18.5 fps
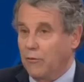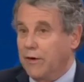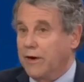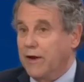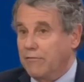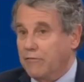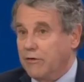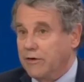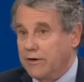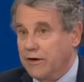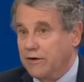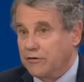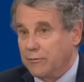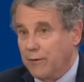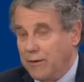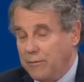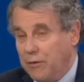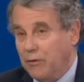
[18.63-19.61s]
whatever it
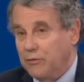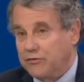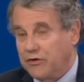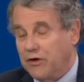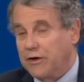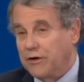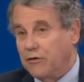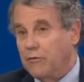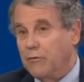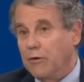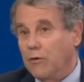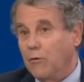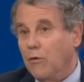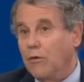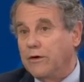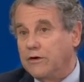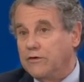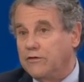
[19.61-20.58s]
is, my post-Senate career
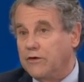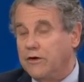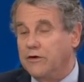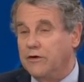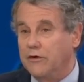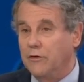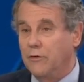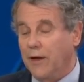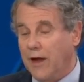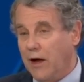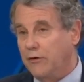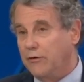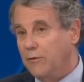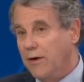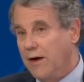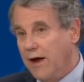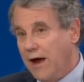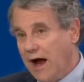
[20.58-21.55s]
will continue to do
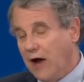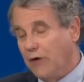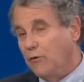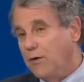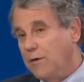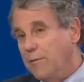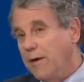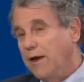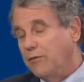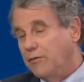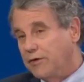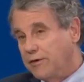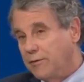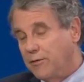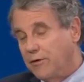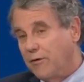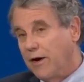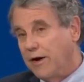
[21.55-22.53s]
that. How do we make the
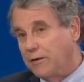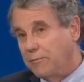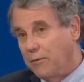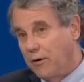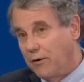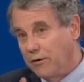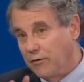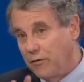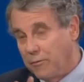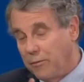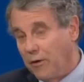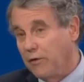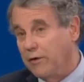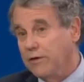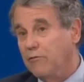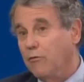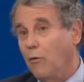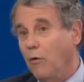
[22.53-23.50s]
Democratic Party the
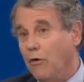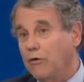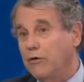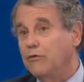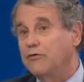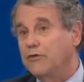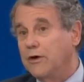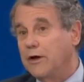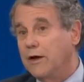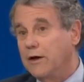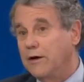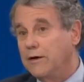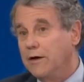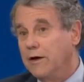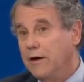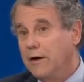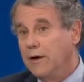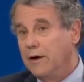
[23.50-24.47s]
party of workers again?
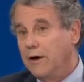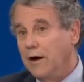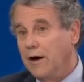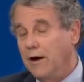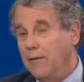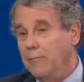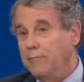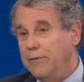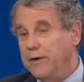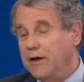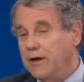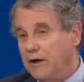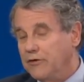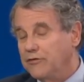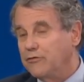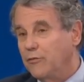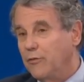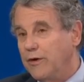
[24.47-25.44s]

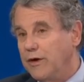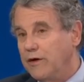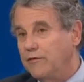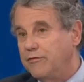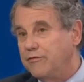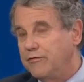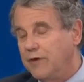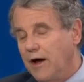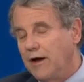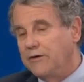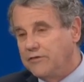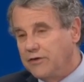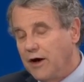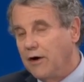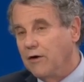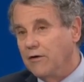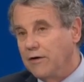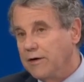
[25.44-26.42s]
Because we've, not
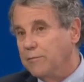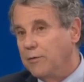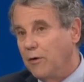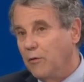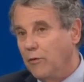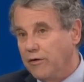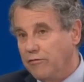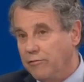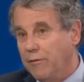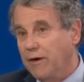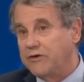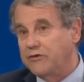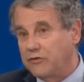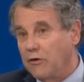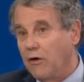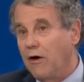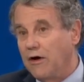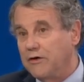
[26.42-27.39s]
entirely, but we've
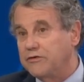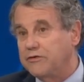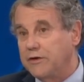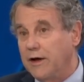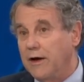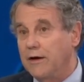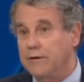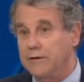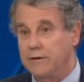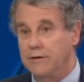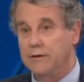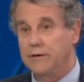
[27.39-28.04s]
much lost that.